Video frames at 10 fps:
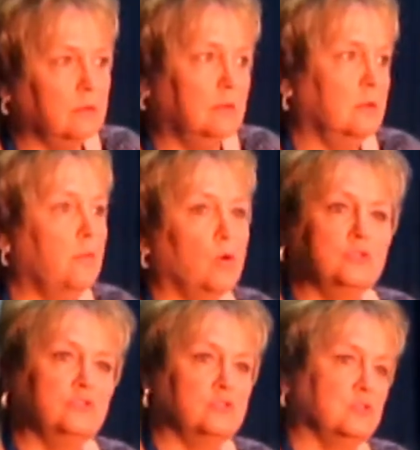the
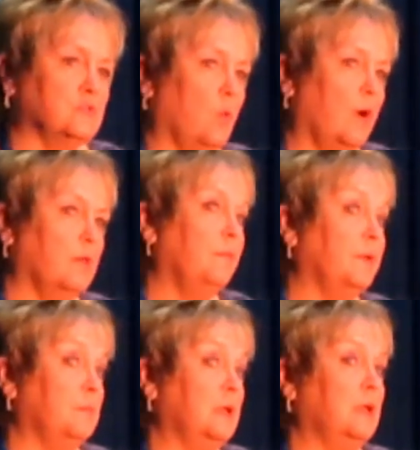emotions just well up
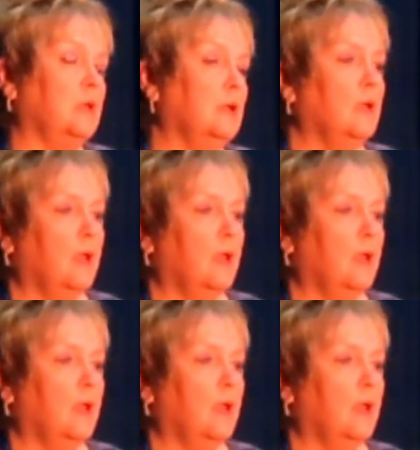in me.